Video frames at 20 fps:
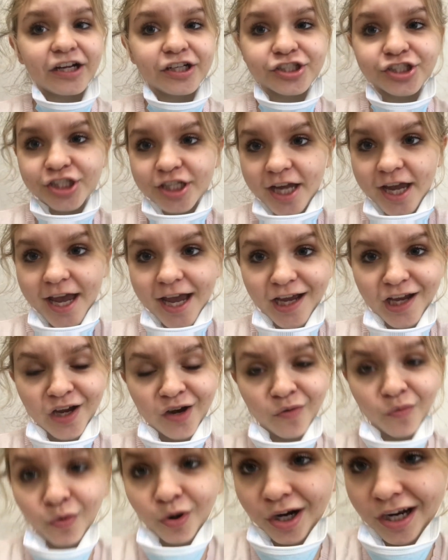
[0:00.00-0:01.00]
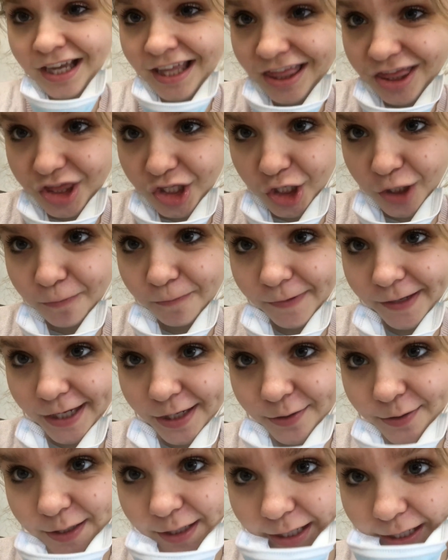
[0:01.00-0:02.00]
check. We're in third
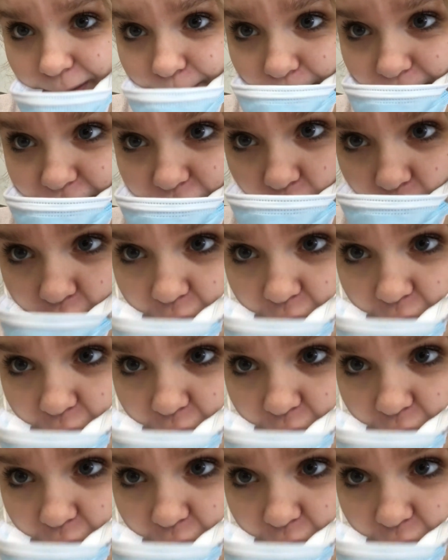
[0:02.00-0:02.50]
period, about to go to